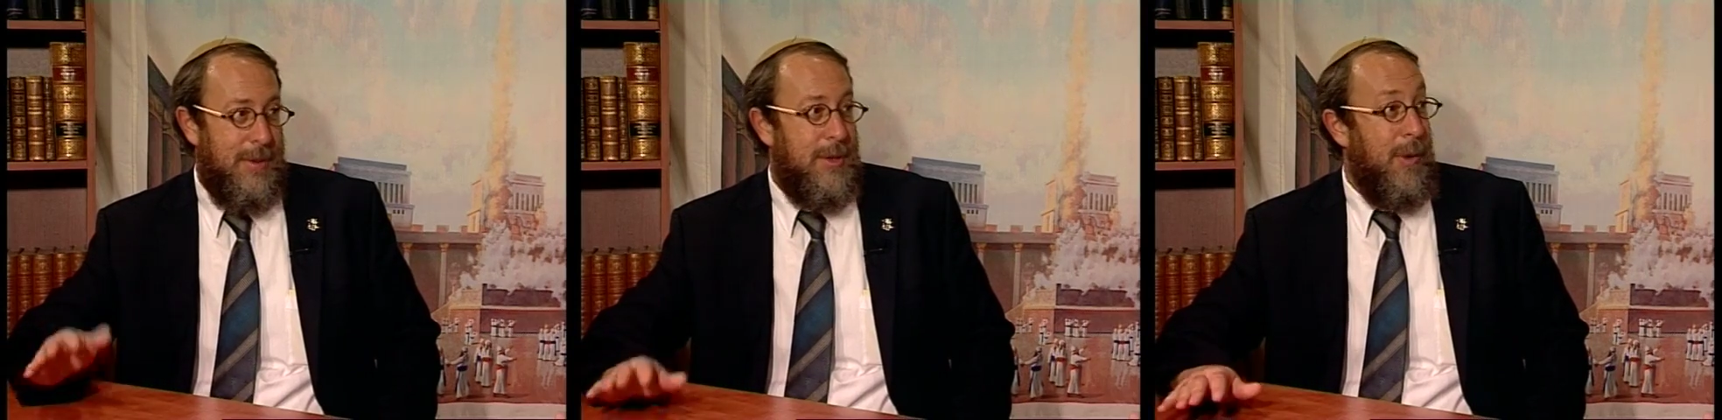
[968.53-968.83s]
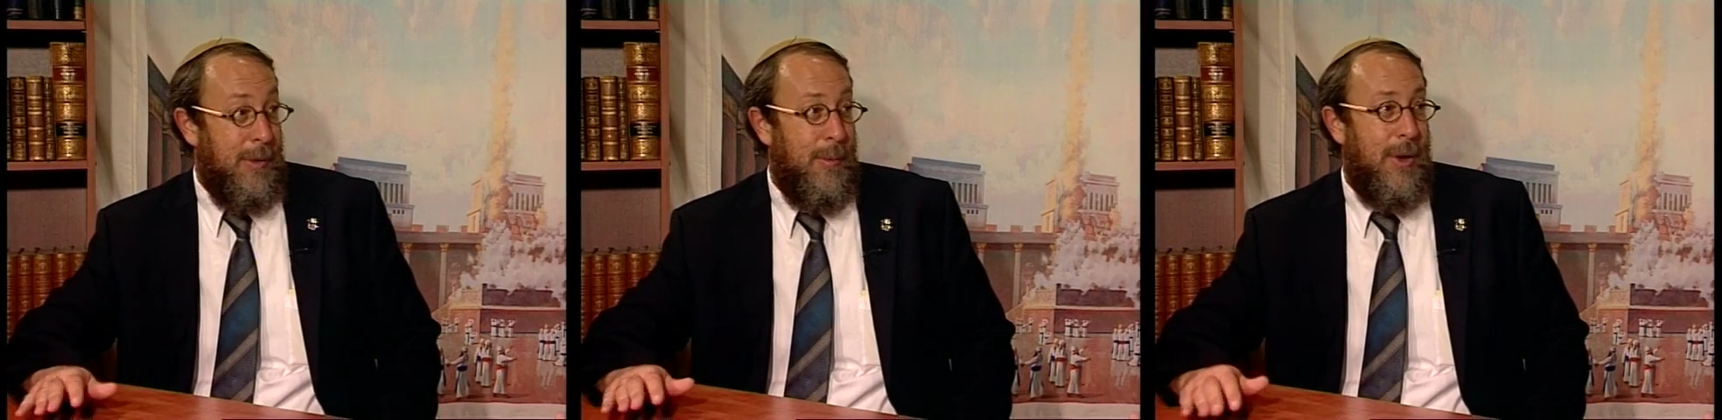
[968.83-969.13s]

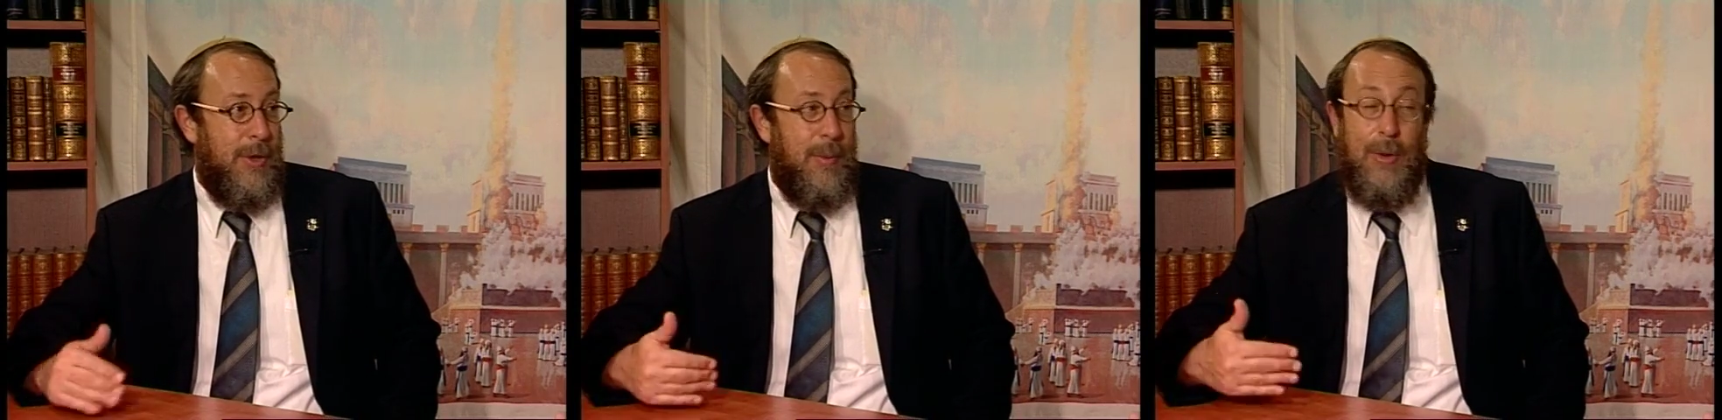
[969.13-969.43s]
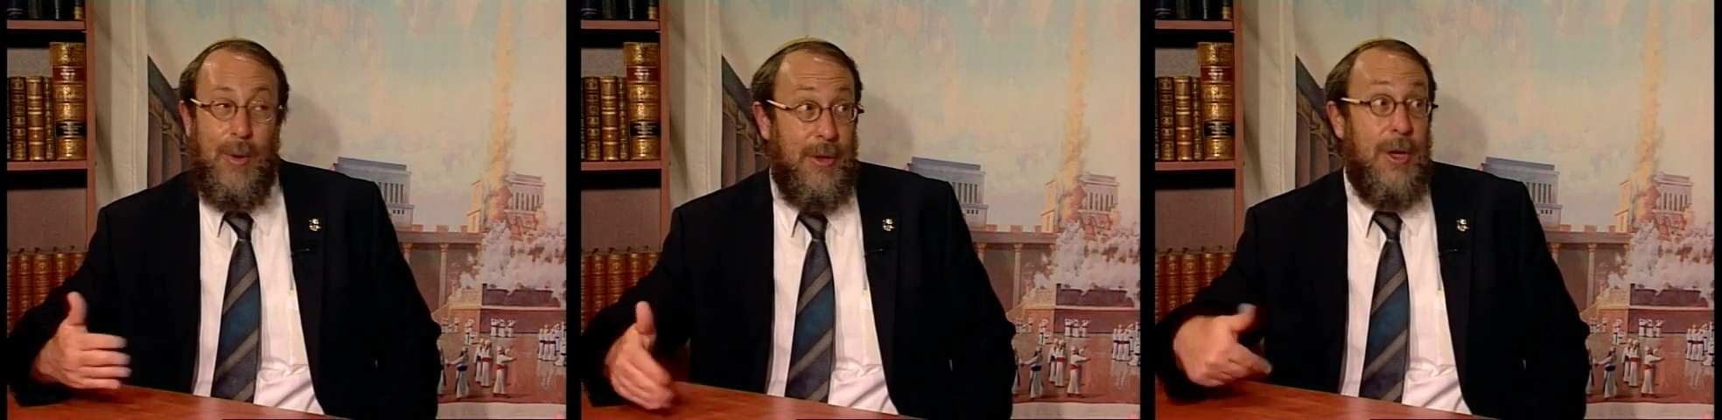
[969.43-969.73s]
spread
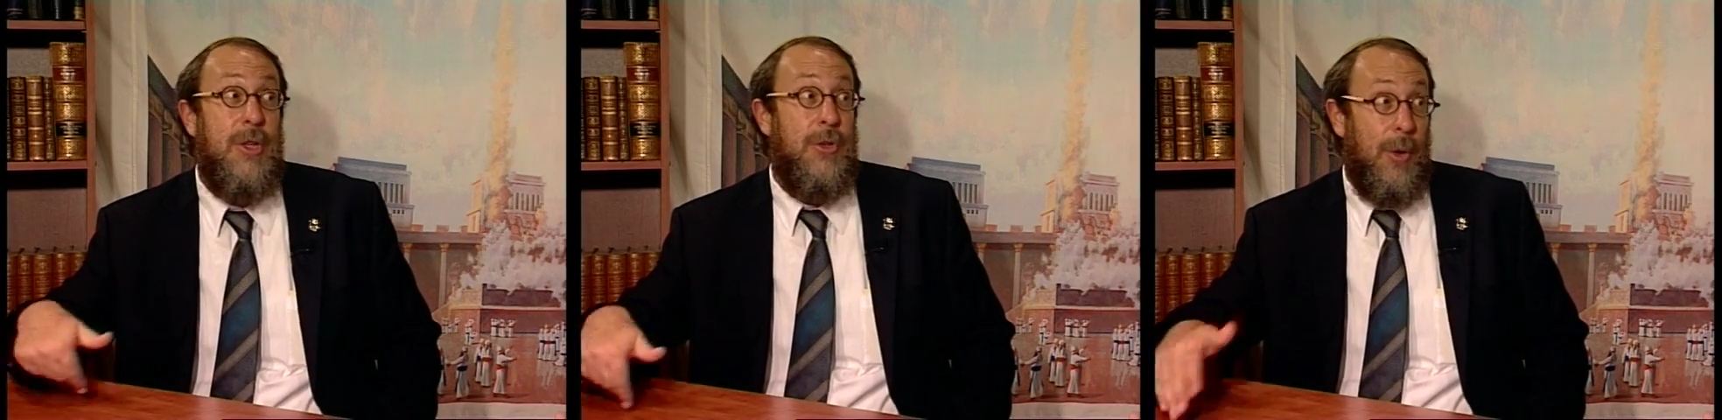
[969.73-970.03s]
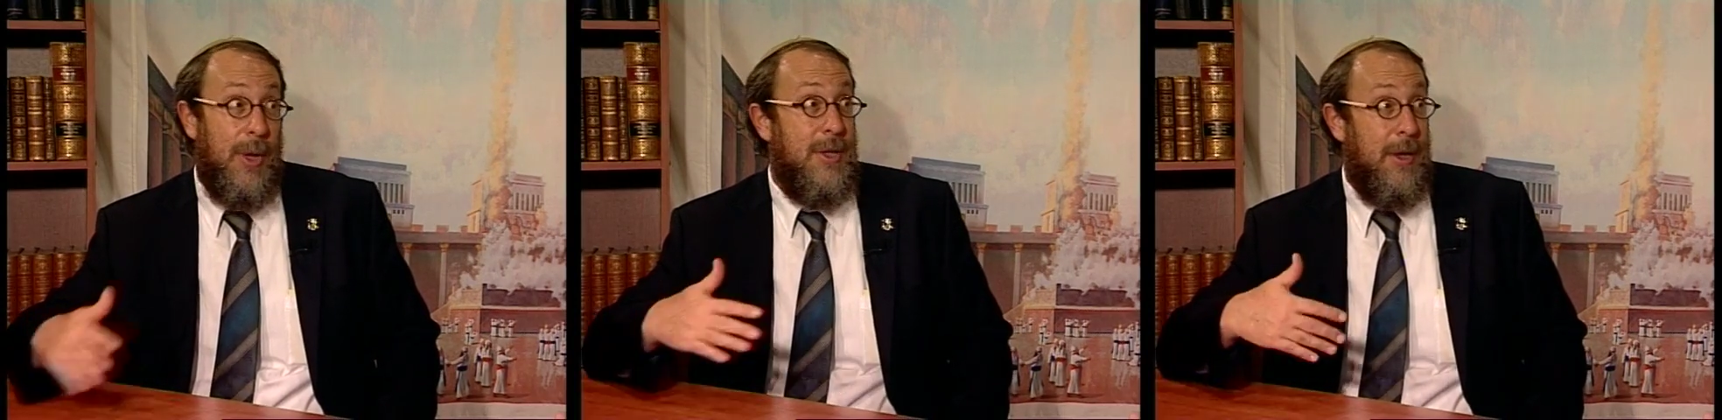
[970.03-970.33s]
throughout the
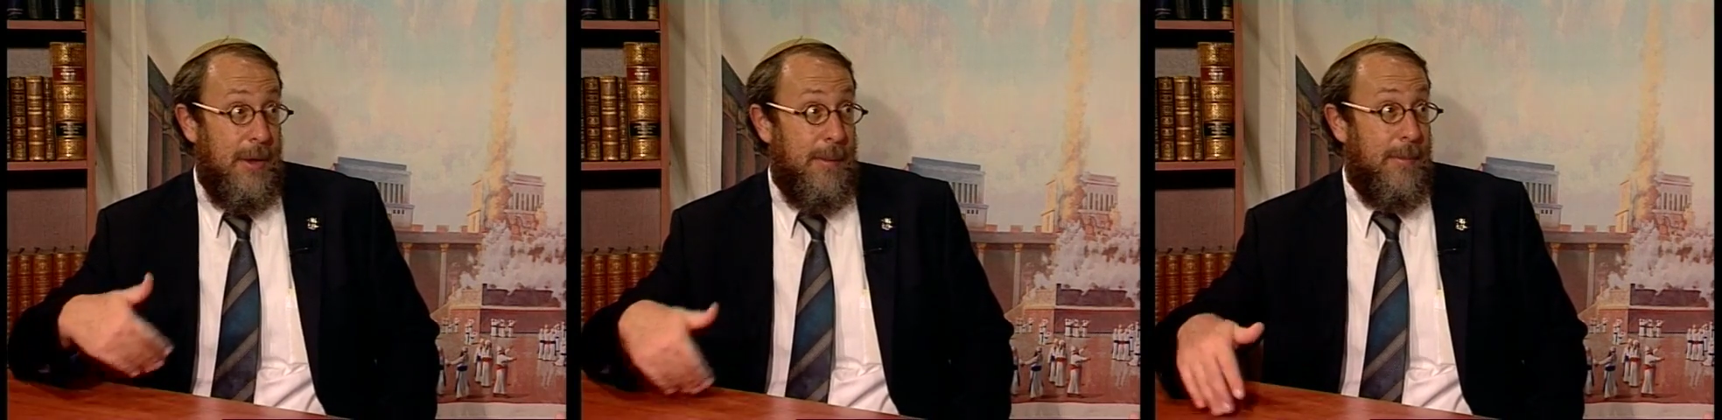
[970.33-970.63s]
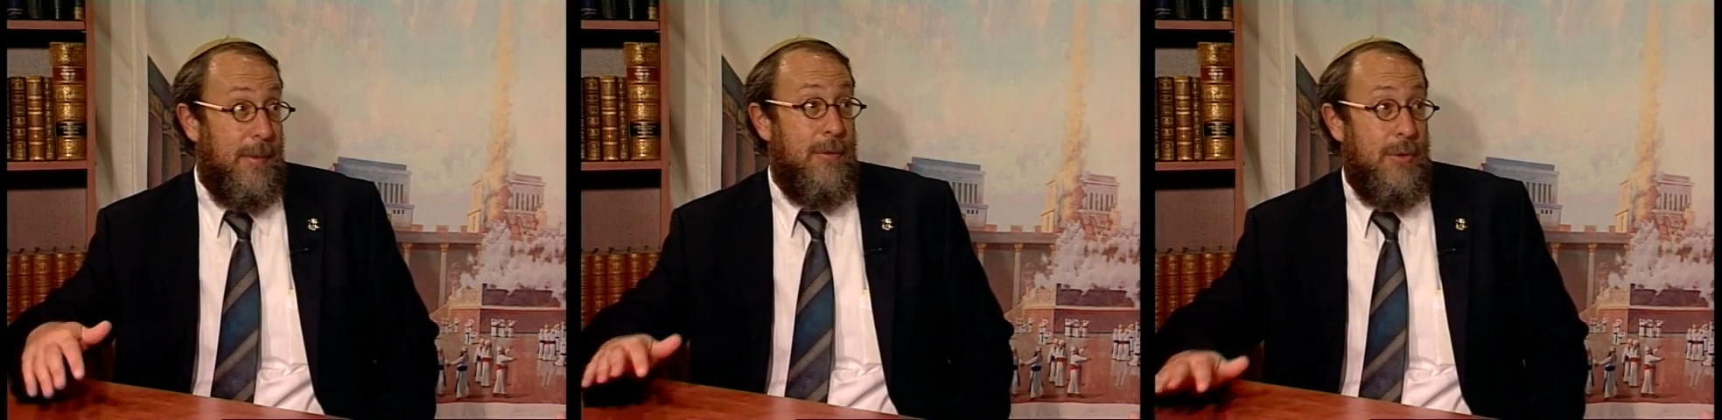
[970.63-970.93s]
historic city
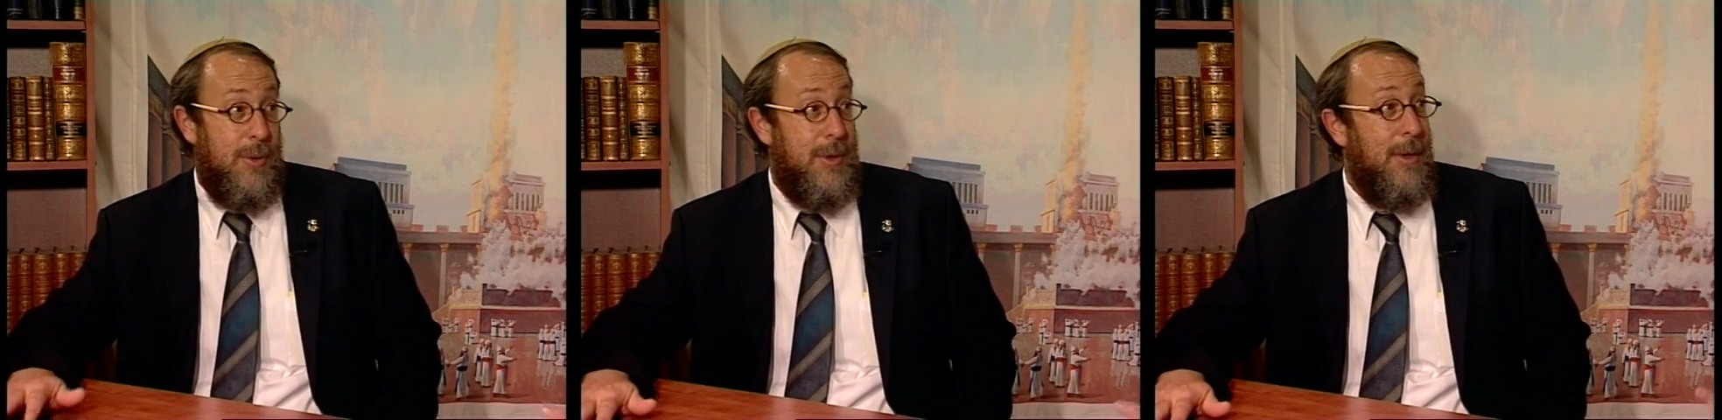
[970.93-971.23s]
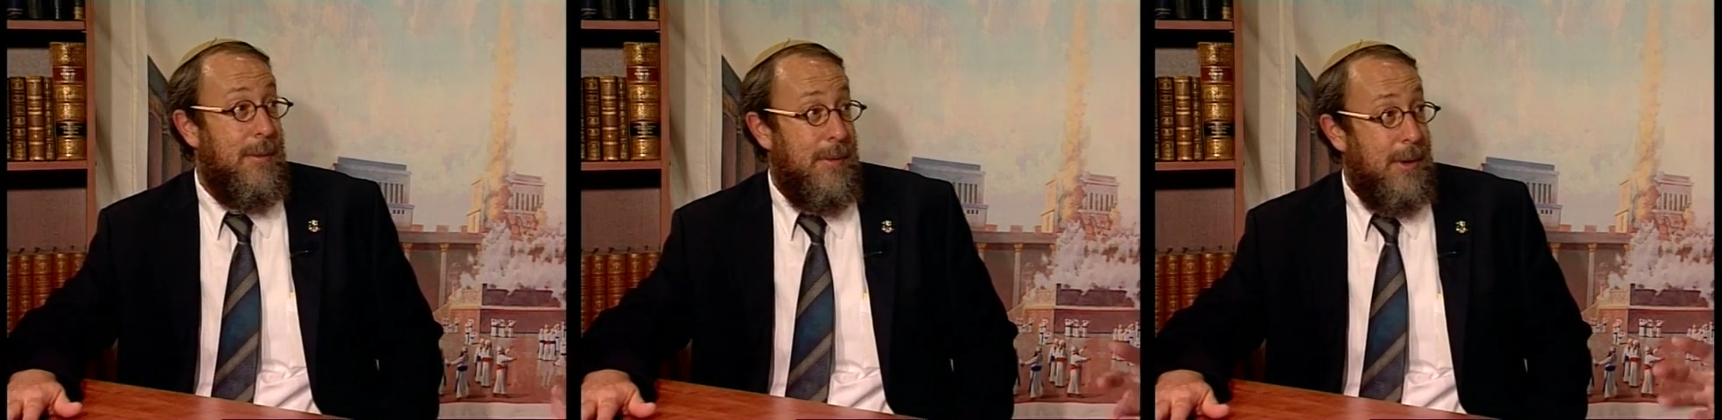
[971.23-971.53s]
of
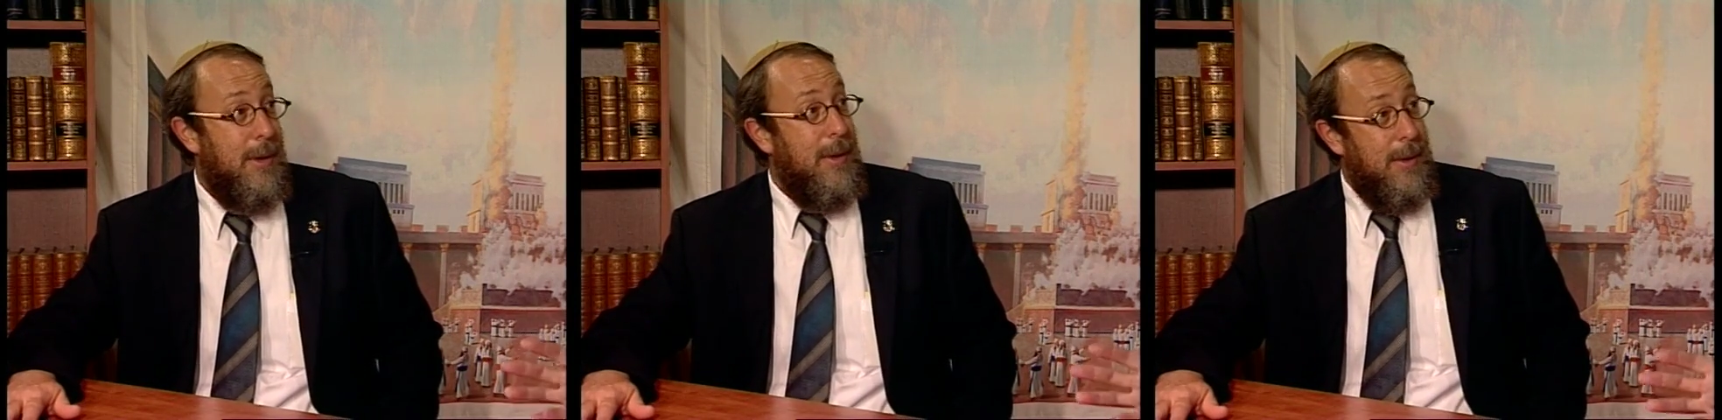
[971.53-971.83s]
Jerusalem.